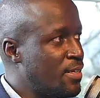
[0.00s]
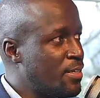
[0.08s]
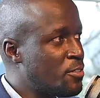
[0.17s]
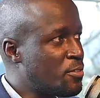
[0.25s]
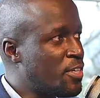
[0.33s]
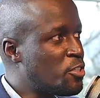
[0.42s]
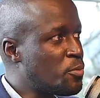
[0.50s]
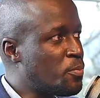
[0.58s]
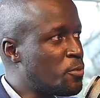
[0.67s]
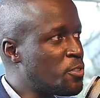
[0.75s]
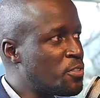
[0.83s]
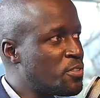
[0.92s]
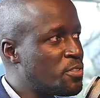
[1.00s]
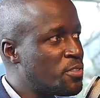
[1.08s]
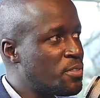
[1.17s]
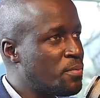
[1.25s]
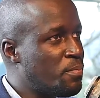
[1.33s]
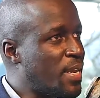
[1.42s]
trying to push
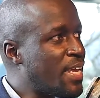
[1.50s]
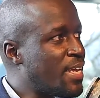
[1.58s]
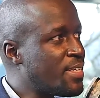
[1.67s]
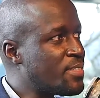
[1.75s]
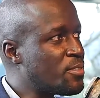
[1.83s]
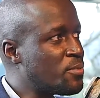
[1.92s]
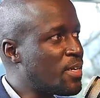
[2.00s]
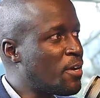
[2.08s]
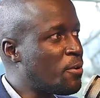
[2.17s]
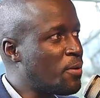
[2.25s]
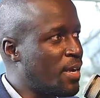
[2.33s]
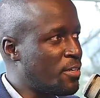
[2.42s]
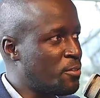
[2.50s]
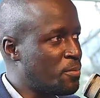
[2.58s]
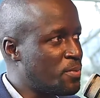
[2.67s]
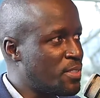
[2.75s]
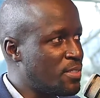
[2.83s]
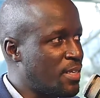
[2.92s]
players to now
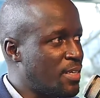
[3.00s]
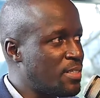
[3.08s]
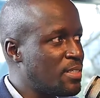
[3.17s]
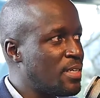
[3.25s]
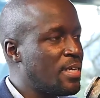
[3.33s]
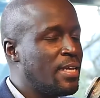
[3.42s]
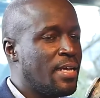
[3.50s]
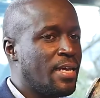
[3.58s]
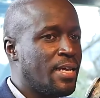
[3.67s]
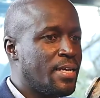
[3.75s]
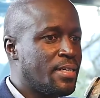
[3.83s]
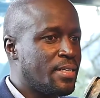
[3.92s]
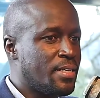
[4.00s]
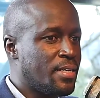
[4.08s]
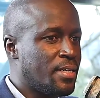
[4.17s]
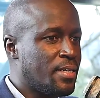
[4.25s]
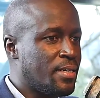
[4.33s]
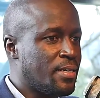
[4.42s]
adopt that. And
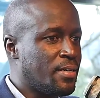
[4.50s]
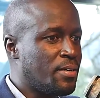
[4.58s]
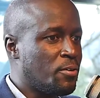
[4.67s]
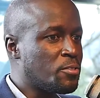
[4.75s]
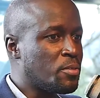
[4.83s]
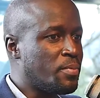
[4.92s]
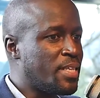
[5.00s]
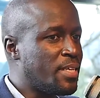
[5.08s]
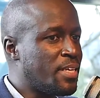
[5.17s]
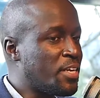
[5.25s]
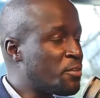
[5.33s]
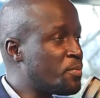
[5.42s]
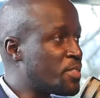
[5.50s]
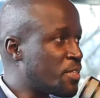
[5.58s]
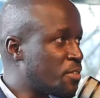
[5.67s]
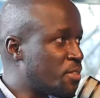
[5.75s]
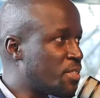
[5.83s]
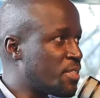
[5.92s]
also by the Nairobi
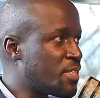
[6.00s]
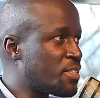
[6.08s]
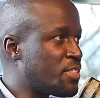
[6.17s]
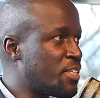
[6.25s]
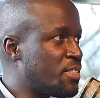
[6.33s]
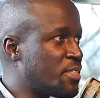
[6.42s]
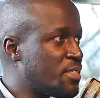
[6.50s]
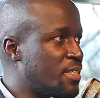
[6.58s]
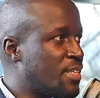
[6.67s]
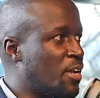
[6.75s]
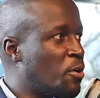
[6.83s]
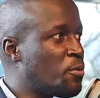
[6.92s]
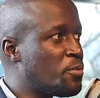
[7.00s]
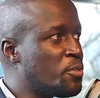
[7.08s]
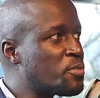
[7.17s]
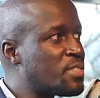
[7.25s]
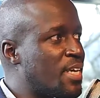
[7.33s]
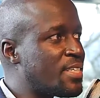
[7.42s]
Securities Exchange, they now
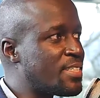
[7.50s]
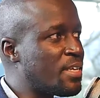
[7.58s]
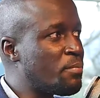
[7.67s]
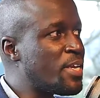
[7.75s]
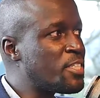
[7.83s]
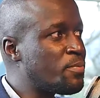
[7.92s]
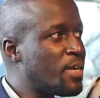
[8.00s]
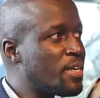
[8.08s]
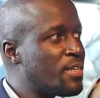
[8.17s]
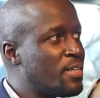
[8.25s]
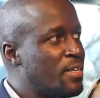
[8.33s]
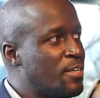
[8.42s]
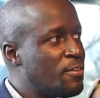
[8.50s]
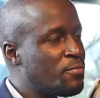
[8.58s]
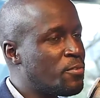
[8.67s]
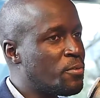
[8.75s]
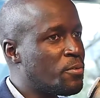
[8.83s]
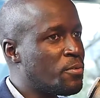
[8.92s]
use that as a benchmark
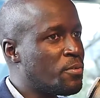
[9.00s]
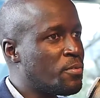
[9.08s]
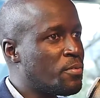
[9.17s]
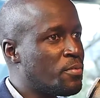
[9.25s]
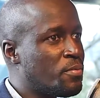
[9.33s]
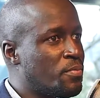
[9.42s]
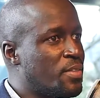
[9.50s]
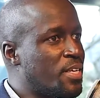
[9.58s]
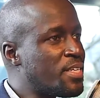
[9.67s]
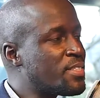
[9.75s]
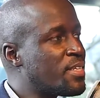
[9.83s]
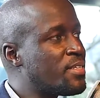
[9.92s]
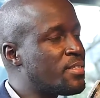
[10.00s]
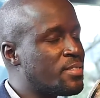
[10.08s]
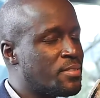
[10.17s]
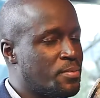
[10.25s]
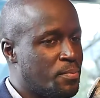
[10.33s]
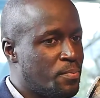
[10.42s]
for the
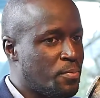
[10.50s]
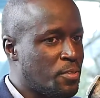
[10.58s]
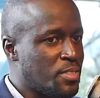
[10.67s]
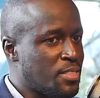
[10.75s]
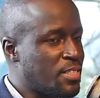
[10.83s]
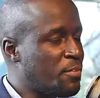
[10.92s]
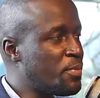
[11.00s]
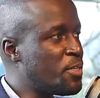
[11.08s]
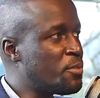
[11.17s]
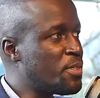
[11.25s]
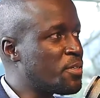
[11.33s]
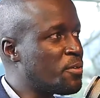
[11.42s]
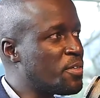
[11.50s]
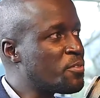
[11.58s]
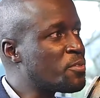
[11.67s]
recent process they've been doing on also